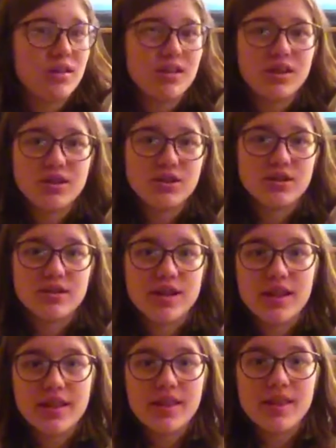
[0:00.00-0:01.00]

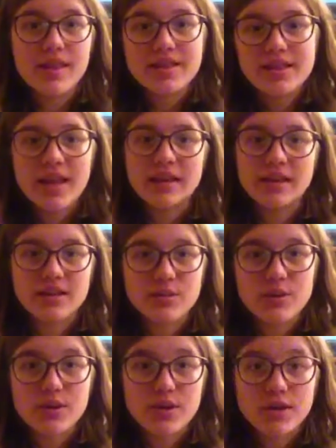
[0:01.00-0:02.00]
It's endless what
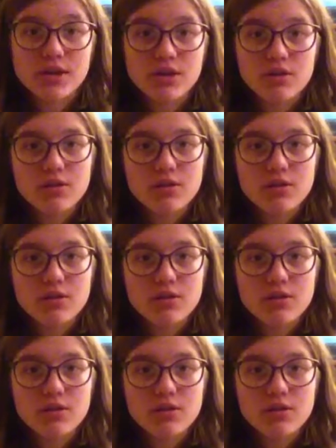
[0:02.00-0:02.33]
you can juggle.